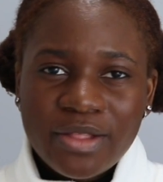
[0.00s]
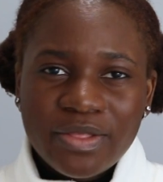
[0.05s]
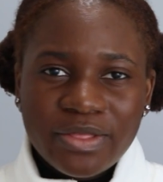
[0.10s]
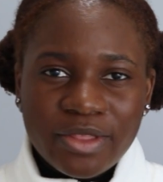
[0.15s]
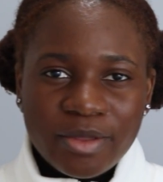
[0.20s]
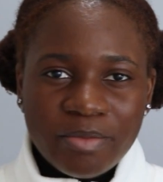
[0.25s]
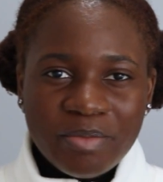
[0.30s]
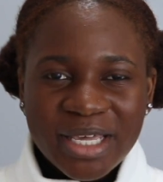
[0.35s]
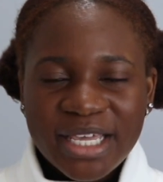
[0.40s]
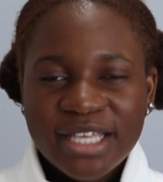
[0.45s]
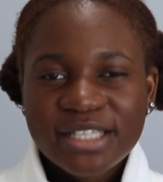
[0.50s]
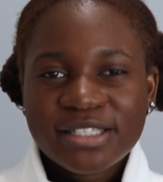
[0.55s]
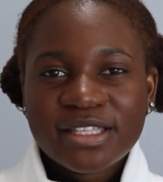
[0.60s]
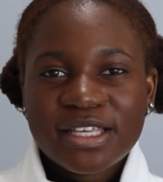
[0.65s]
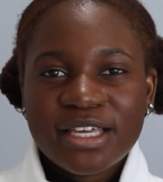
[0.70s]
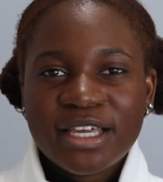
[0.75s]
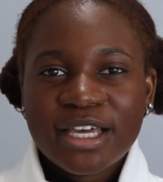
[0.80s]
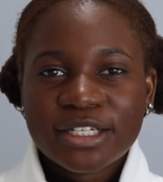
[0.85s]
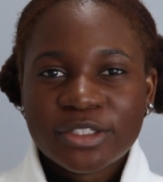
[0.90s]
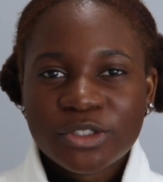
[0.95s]
The biggest
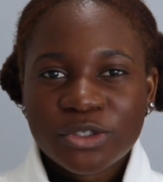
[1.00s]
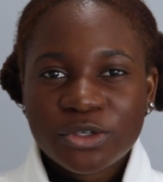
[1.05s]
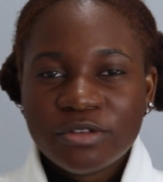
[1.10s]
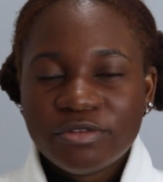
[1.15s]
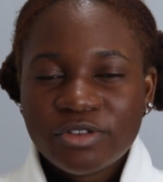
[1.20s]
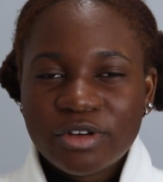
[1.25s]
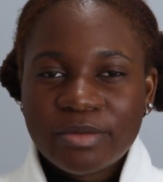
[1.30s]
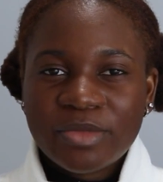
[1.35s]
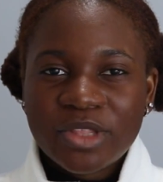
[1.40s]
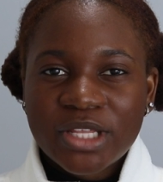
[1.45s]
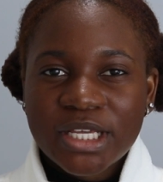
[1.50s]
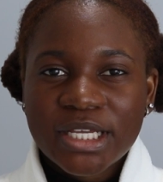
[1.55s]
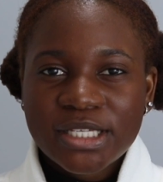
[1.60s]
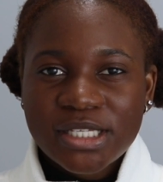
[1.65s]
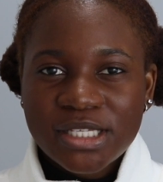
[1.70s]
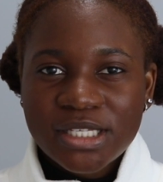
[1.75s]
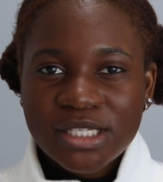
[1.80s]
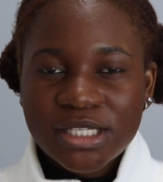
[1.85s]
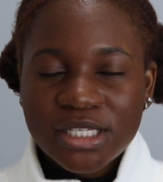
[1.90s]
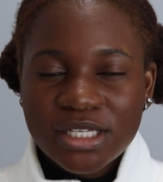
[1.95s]
thing I took from
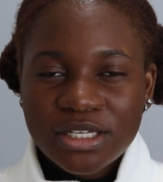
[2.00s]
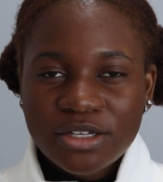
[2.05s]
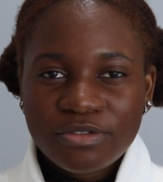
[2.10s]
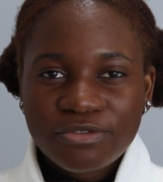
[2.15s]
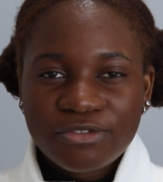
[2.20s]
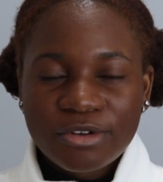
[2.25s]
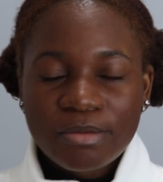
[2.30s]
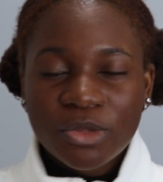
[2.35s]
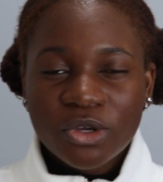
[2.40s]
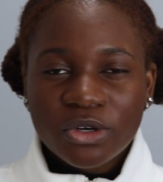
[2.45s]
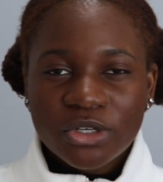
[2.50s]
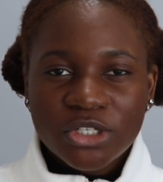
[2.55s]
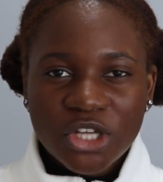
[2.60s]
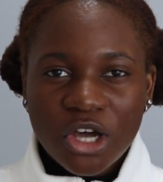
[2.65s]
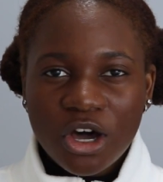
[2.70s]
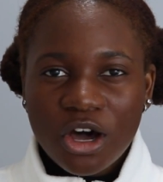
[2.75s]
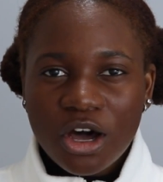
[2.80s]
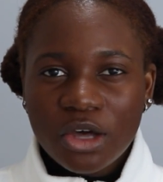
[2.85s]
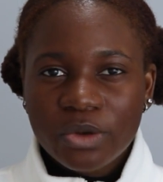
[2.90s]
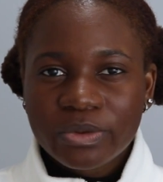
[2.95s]
this, from their
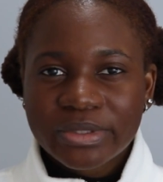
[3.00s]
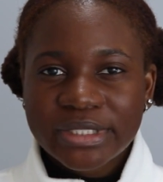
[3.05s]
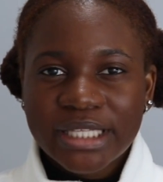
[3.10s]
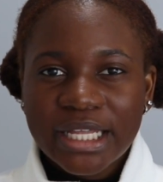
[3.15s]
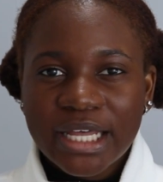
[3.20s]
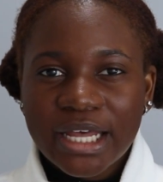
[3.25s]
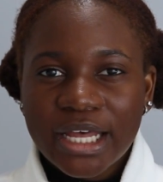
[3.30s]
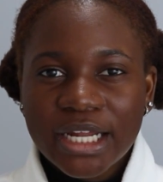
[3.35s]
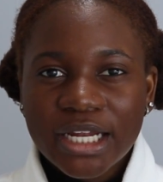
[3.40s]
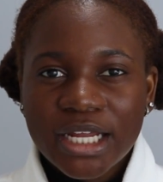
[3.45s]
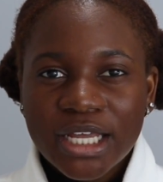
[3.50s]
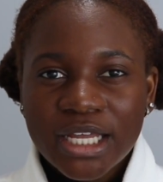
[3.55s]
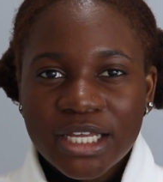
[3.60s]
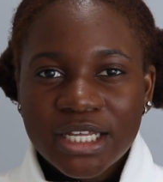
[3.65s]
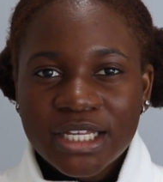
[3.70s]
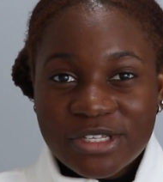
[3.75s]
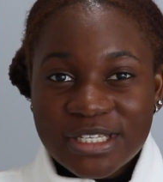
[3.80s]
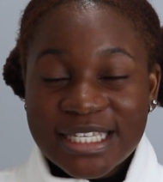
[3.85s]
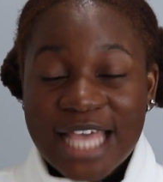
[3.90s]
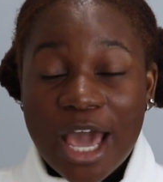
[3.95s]
talk, was that
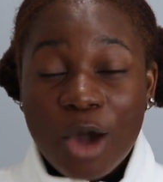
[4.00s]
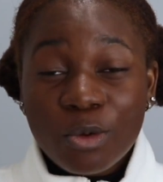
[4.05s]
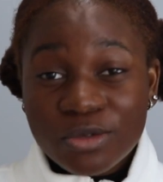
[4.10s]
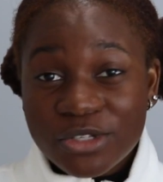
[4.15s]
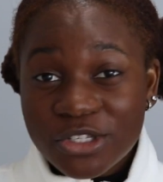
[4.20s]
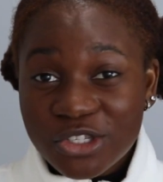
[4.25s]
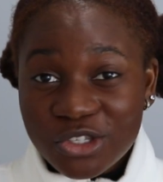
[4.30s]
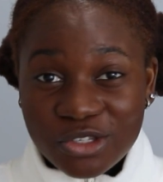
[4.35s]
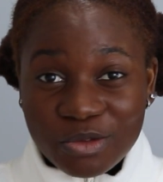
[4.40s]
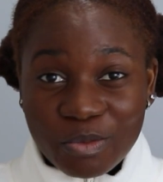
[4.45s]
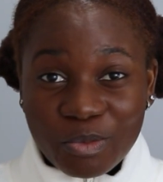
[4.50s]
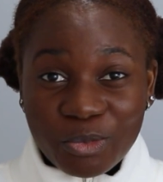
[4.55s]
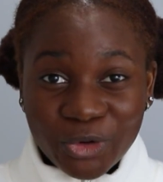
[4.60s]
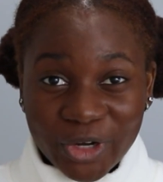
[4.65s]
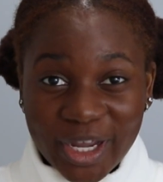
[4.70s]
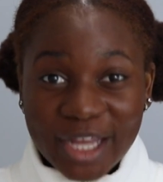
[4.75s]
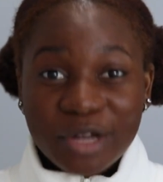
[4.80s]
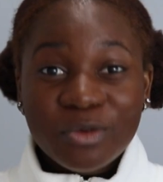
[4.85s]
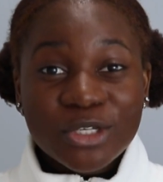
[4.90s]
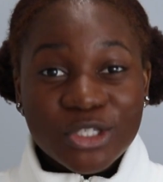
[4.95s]
Seon's
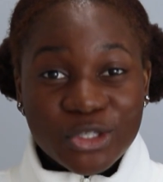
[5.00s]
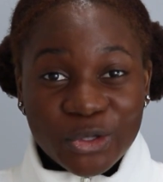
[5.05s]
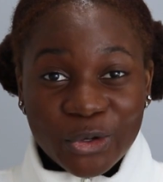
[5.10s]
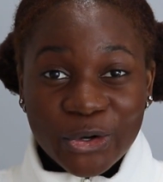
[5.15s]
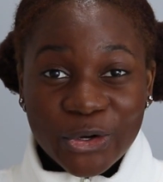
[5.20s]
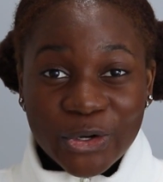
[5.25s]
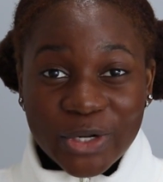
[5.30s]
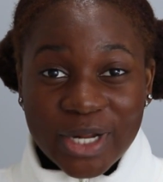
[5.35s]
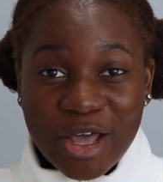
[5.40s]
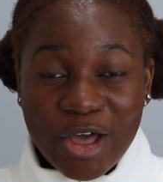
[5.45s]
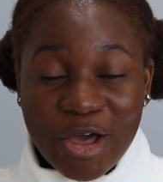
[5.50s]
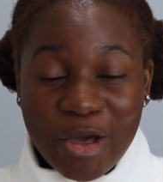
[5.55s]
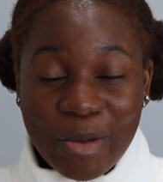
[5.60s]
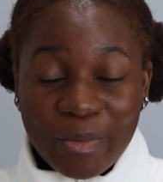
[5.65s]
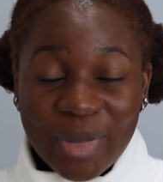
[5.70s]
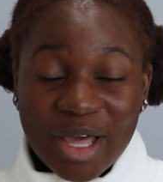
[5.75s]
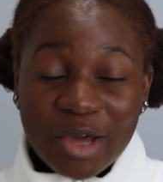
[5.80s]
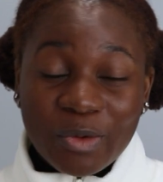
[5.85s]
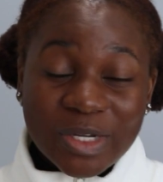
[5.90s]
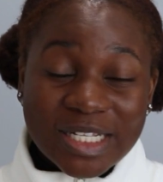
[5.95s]
pride was hurt
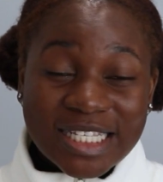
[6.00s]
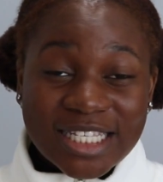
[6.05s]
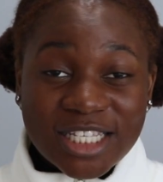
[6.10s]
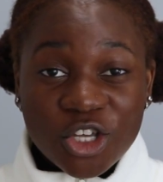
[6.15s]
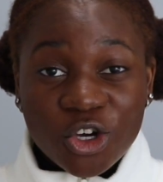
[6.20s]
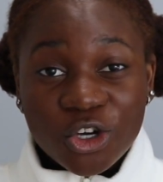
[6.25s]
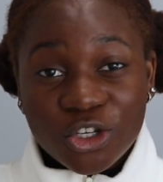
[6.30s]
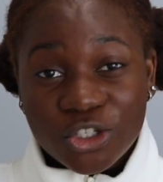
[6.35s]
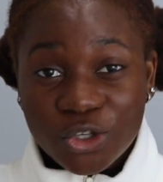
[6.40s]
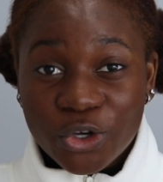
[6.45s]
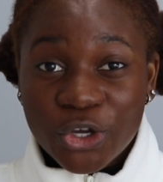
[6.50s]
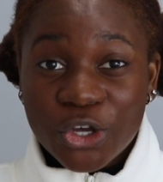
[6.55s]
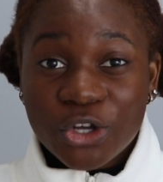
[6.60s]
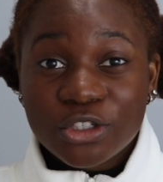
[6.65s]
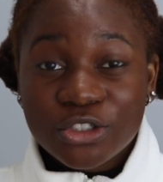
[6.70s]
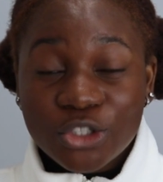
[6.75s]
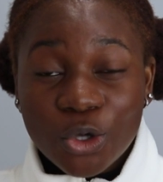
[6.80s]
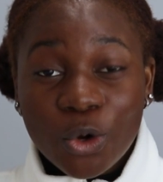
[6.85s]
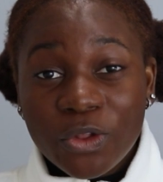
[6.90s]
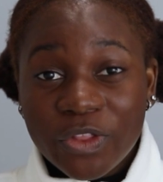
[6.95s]
by what
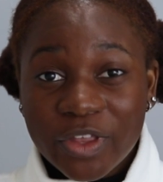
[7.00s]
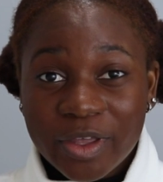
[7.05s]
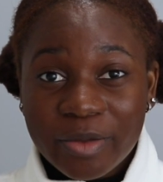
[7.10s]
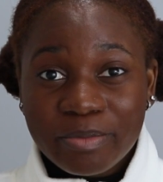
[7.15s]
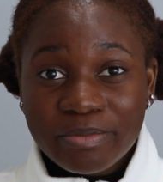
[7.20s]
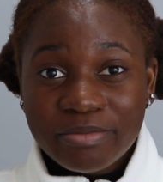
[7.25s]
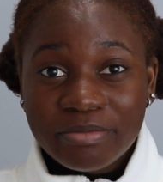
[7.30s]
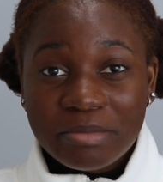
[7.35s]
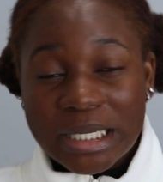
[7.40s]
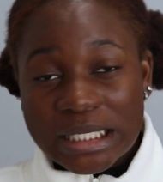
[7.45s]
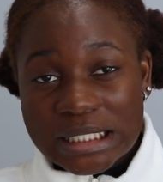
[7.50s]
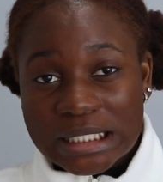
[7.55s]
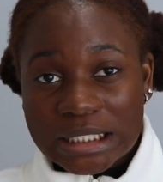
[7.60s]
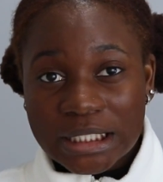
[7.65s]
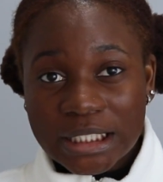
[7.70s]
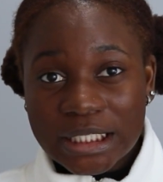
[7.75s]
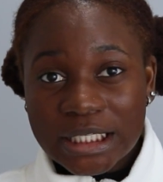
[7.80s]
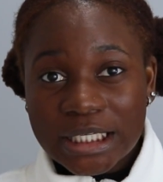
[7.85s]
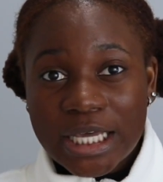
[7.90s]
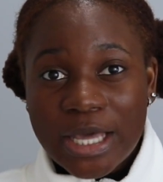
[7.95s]
Soyeon told them,
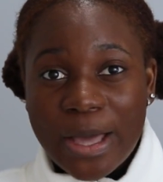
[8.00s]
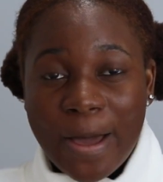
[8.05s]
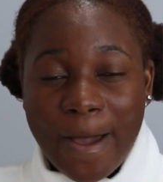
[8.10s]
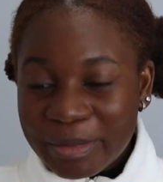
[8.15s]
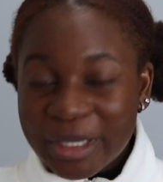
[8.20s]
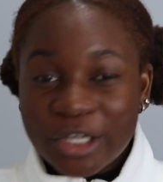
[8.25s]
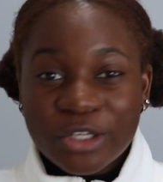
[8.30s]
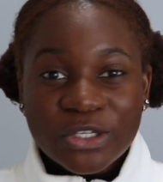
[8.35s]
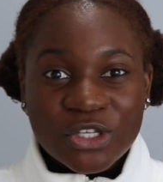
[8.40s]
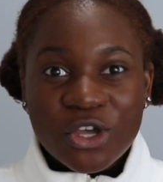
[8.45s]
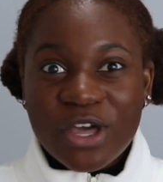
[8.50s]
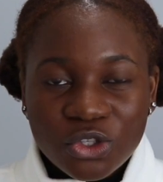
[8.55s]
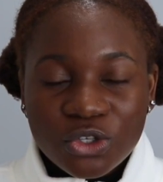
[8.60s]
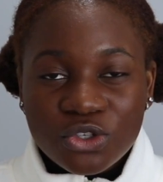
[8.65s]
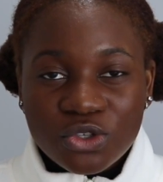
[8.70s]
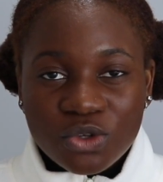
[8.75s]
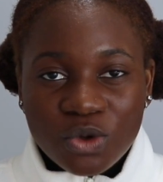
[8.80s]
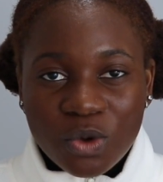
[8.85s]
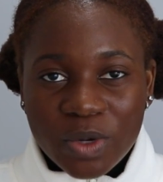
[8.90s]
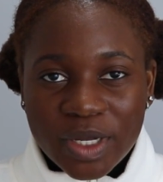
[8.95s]
basically. Because
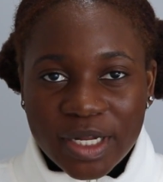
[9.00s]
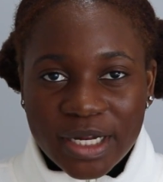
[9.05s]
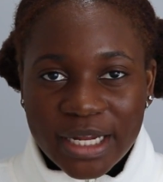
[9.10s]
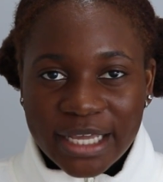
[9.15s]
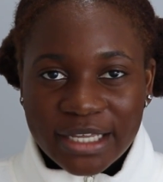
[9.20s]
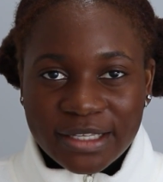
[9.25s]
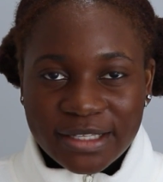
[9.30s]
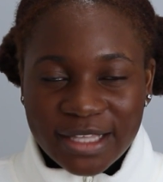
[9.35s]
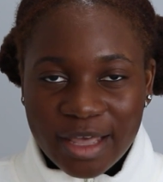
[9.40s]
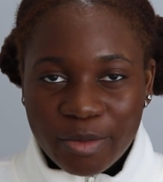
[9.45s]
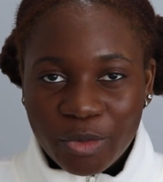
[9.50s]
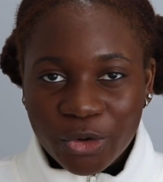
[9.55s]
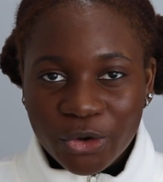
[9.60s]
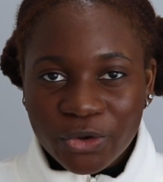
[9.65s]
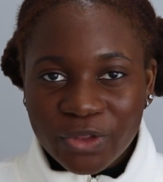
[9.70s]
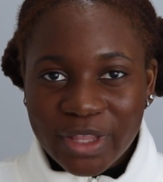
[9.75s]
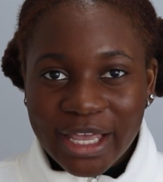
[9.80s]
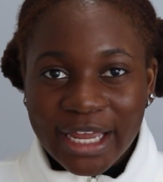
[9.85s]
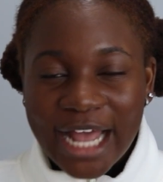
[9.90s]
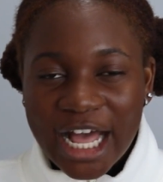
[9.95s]
there's no one except
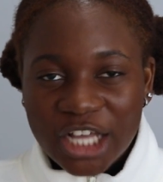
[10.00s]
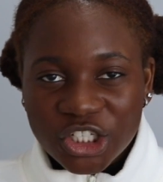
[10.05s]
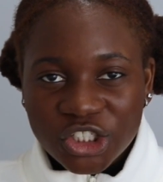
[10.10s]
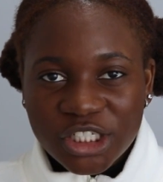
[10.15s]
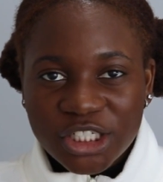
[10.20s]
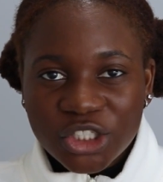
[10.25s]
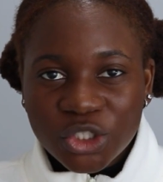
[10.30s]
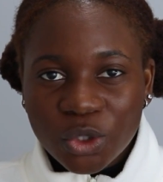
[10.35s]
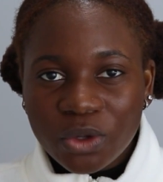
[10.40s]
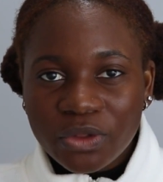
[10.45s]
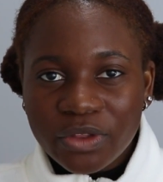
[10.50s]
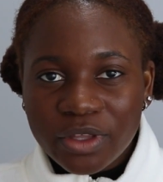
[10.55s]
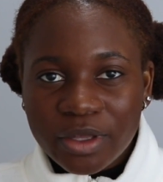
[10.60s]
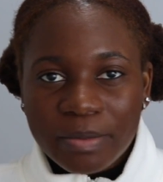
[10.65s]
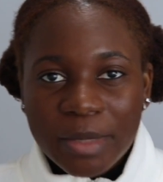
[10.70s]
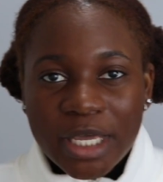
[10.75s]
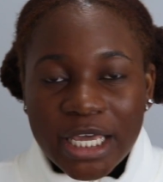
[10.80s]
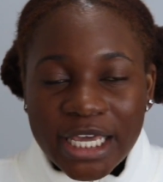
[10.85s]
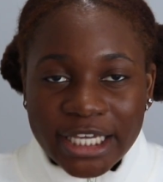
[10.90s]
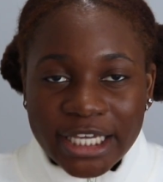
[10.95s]
her that actually told them,